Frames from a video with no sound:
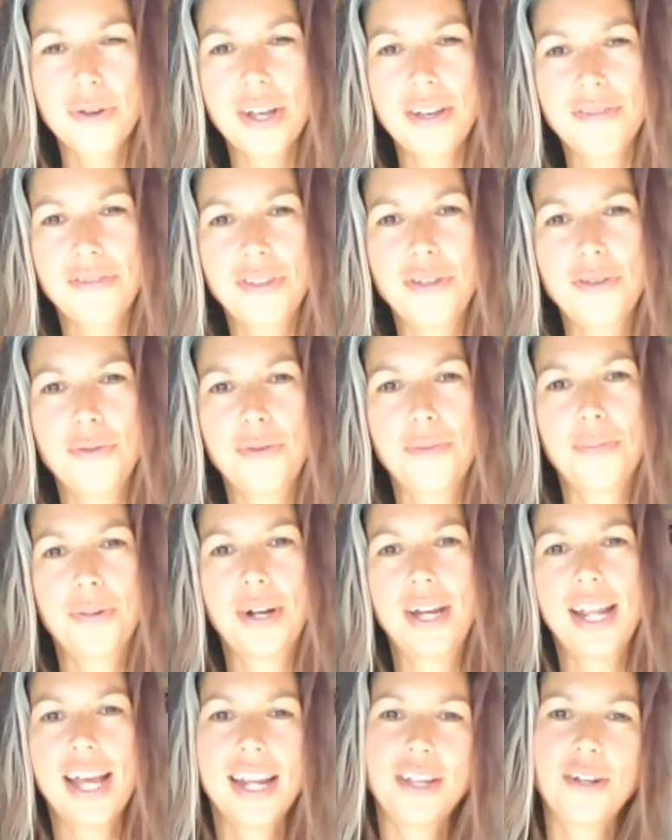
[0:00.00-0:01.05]
if you would
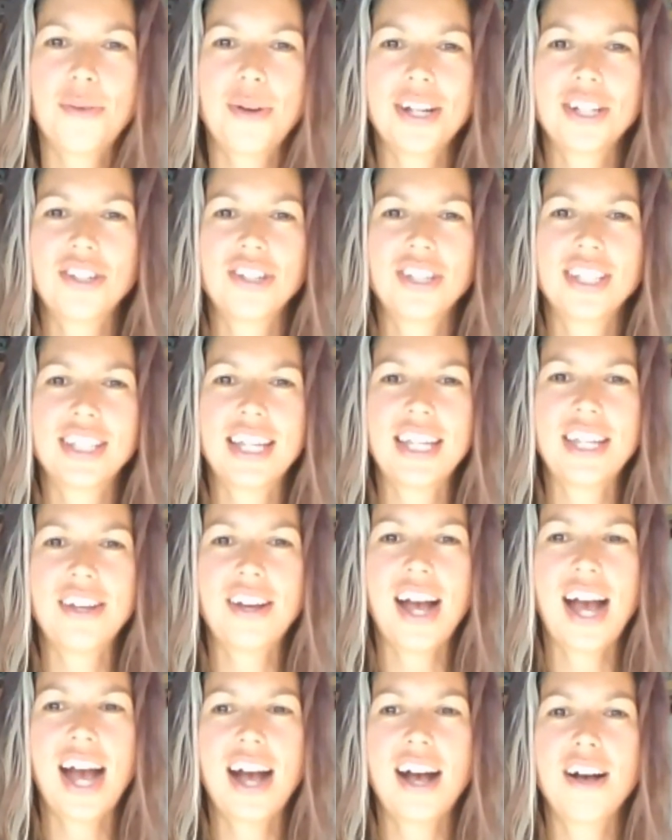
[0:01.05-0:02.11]
put any questions that you
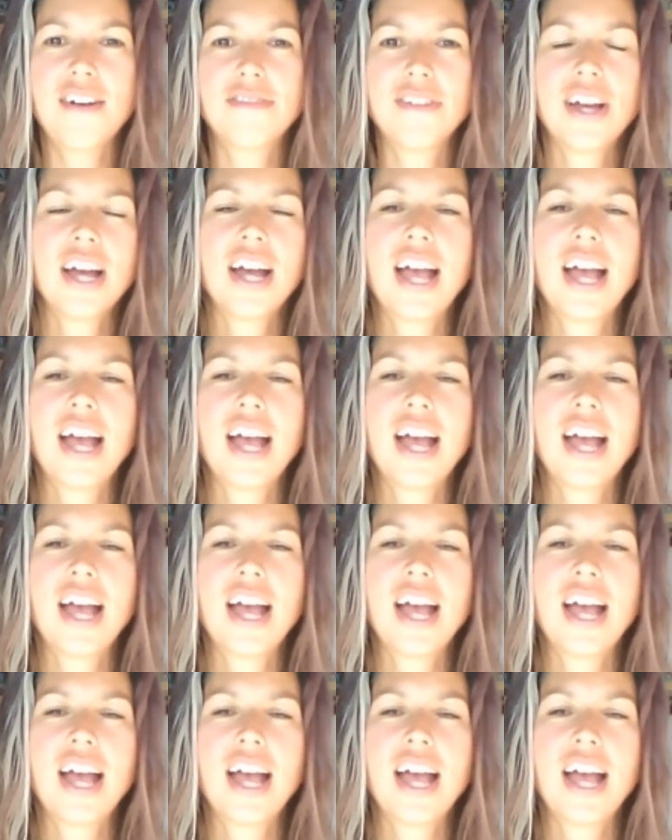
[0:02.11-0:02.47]
have,